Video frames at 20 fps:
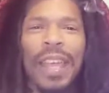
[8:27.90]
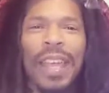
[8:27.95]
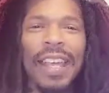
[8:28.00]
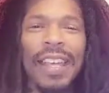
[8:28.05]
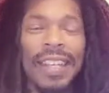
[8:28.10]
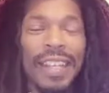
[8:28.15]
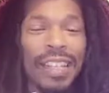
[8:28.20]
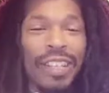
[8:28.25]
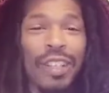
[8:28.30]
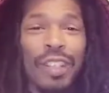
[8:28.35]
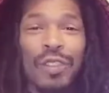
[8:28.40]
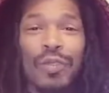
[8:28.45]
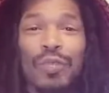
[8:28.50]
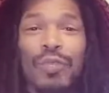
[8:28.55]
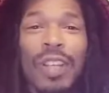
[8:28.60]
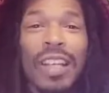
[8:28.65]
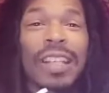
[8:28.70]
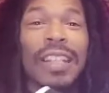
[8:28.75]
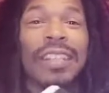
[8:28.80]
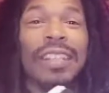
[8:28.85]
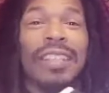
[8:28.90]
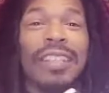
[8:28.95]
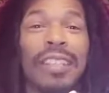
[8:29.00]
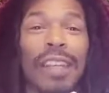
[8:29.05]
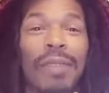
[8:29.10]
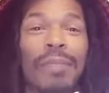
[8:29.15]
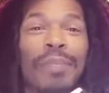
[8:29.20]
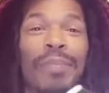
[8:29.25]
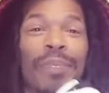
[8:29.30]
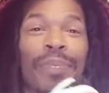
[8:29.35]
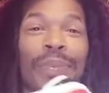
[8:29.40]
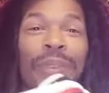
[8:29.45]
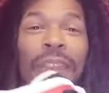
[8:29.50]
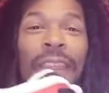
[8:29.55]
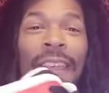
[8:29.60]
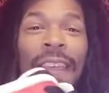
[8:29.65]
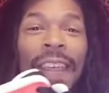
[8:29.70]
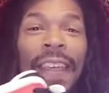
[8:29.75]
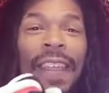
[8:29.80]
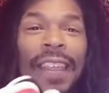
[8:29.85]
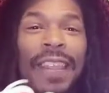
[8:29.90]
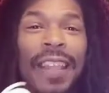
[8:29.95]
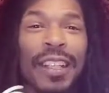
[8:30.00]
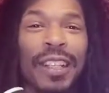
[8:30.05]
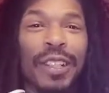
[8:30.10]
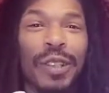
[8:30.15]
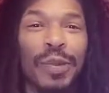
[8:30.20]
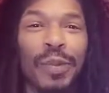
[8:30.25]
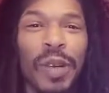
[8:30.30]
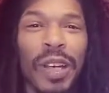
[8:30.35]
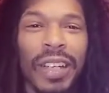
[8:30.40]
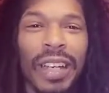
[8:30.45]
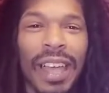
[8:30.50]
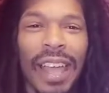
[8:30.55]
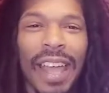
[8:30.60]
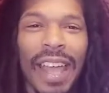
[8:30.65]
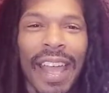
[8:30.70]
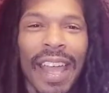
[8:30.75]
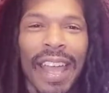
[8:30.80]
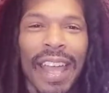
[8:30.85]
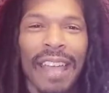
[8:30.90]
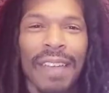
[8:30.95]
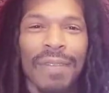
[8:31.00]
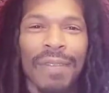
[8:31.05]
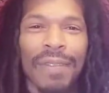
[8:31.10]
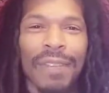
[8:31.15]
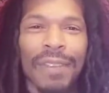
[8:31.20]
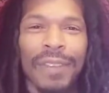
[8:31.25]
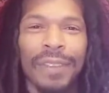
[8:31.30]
and it's just really something that you want to have.